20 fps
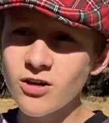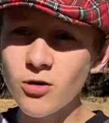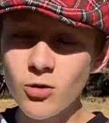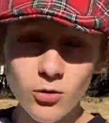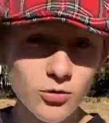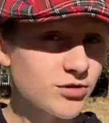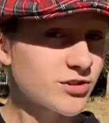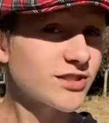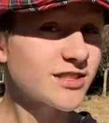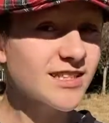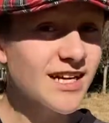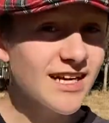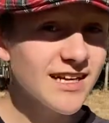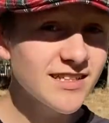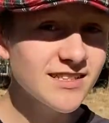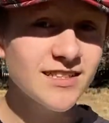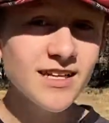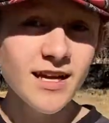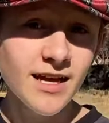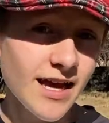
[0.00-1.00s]
or
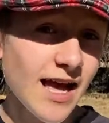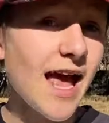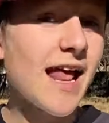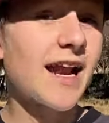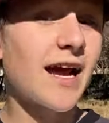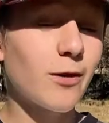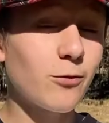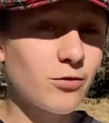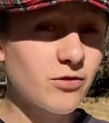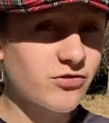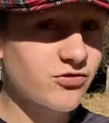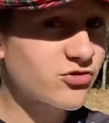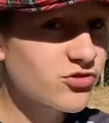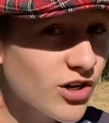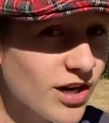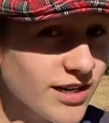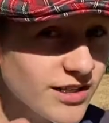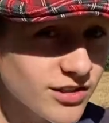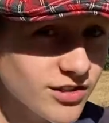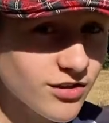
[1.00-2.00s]
snakes, and I will
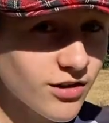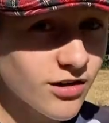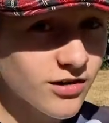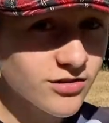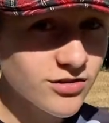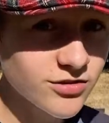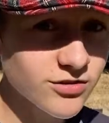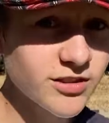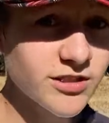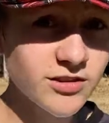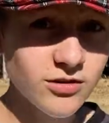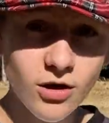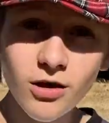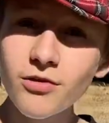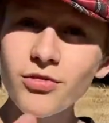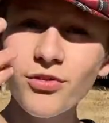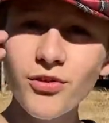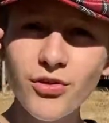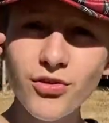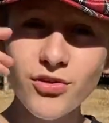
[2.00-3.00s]
try to answer it
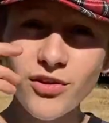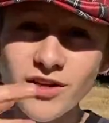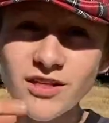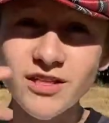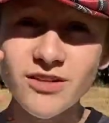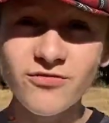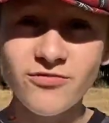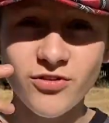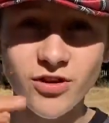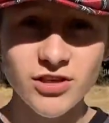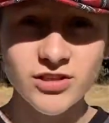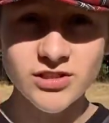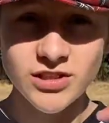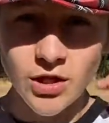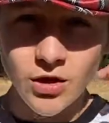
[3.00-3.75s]
on the 31st